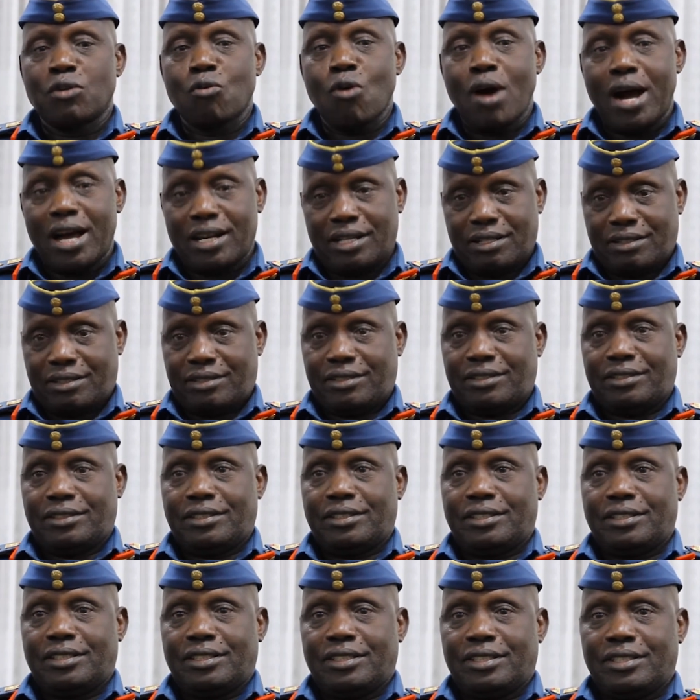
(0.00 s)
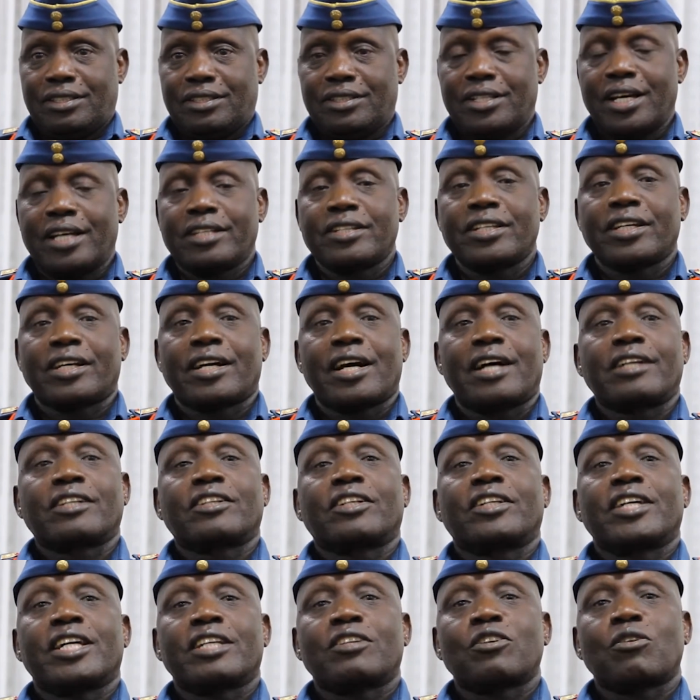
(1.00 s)
the world that they
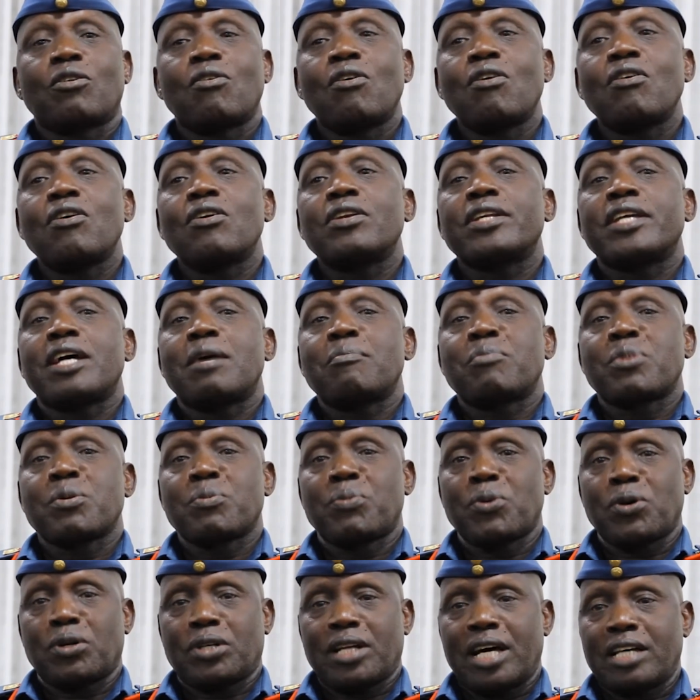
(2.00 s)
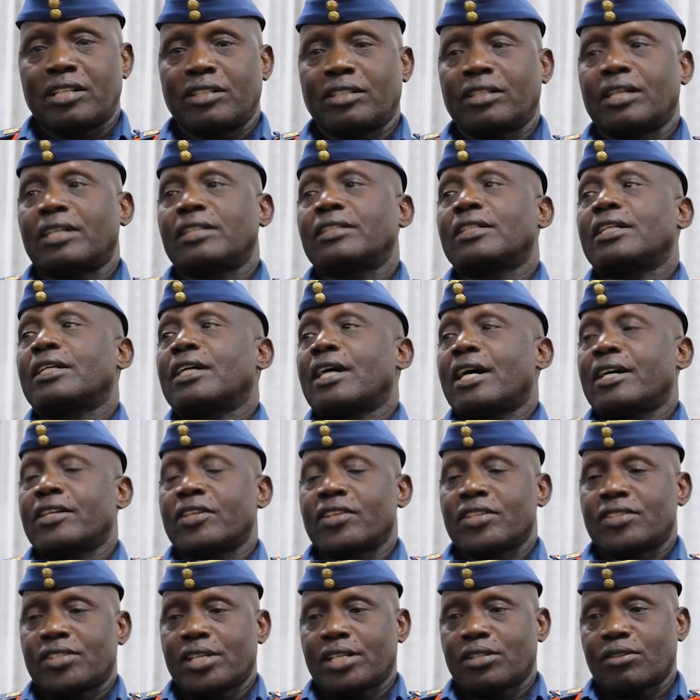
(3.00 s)
can get all their people and
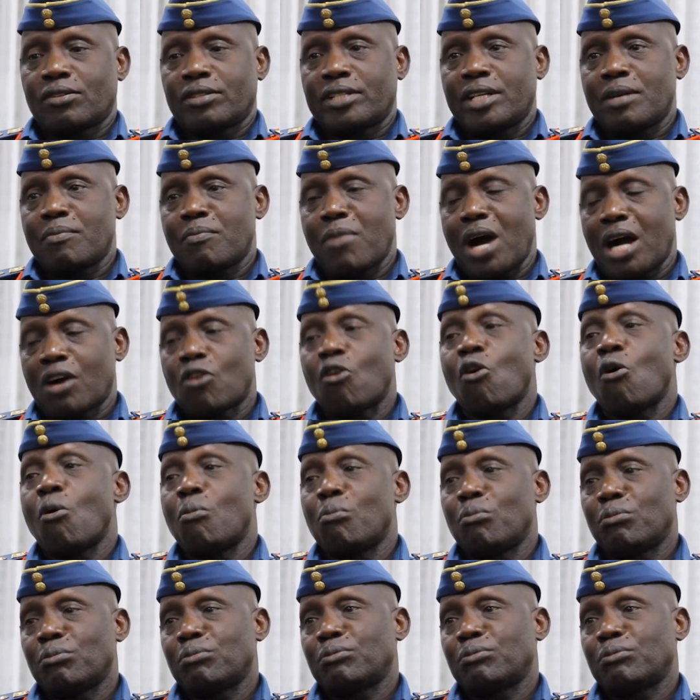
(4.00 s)
resettle them back home.